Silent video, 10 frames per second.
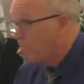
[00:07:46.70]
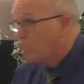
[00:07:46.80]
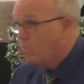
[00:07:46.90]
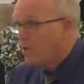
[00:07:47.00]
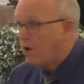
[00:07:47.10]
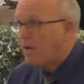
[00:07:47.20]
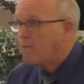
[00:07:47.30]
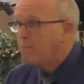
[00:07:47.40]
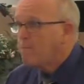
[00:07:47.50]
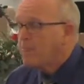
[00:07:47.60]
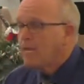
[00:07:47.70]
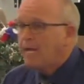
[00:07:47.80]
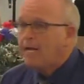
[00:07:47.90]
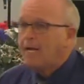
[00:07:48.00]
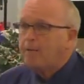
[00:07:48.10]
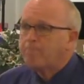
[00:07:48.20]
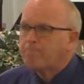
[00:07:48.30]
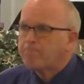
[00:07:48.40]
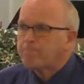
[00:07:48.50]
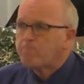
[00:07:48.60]
All right?
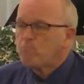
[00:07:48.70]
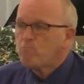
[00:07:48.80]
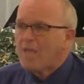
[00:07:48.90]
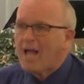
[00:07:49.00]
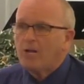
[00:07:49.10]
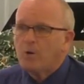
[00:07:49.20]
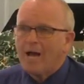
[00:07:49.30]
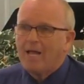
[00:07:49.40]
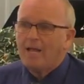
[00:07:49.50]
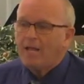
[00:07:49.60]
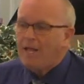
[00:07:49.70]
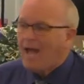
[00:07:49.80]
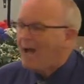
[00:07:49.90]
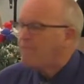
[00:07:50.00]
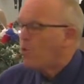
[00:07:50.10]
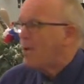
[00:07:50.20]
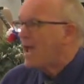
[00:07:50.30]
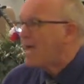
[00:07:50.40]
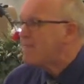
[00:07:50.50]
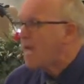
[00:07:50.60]
I know I've only
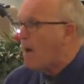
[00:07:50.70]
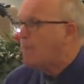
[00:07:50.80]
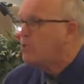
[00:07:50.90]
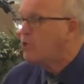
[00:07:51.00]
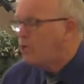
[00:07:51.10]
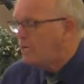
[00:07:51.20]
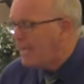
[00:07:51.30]
had the opportunity